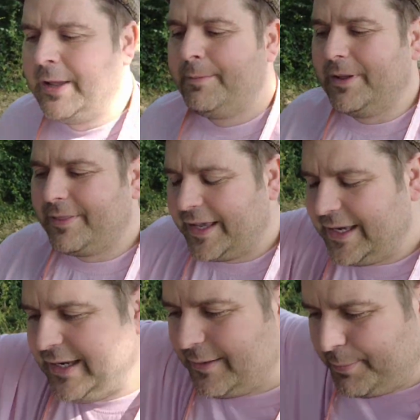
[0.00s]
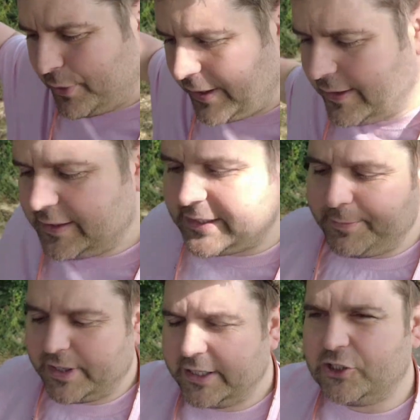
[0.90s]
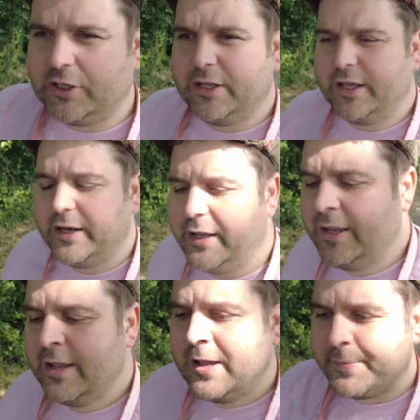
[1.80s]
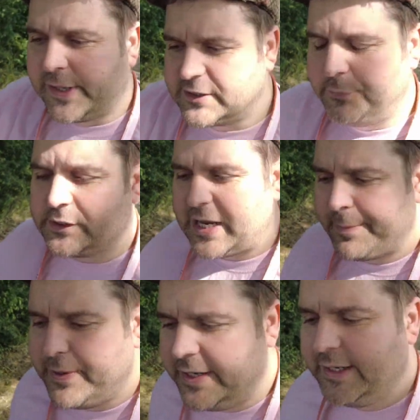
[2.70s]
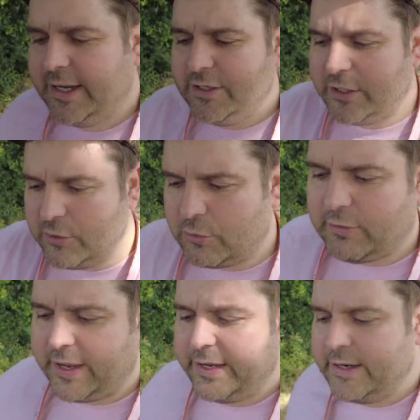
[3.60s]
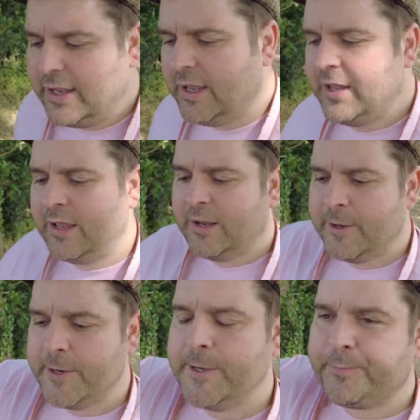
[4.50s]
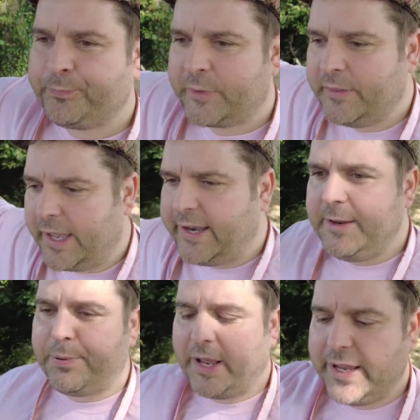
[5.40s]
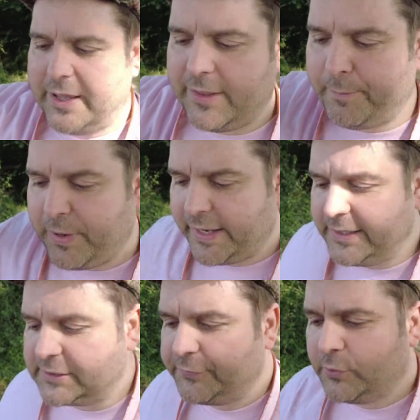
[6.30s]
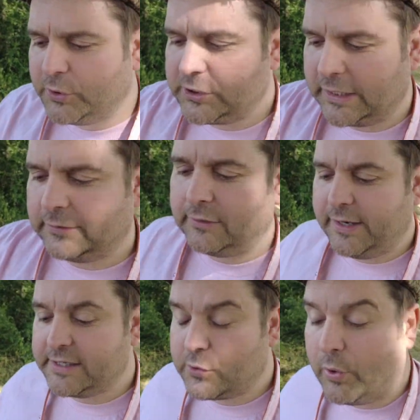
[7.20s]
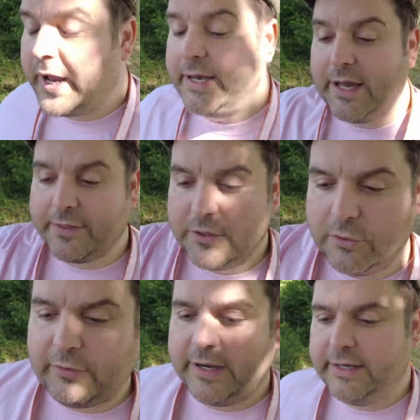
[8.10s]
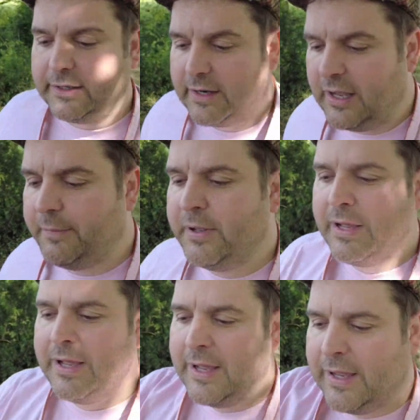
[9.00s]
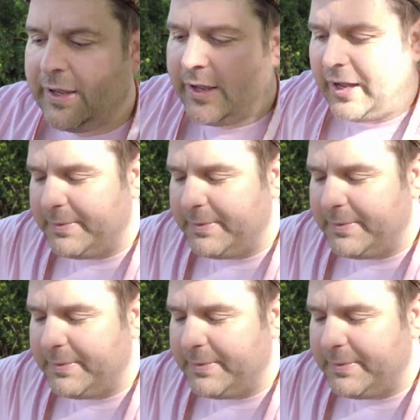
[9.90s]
but they put in the stipulation that because of what's happening in the Ukraine, that any player that plays for Shakhtar Donetsk or any other Ukrainian club, I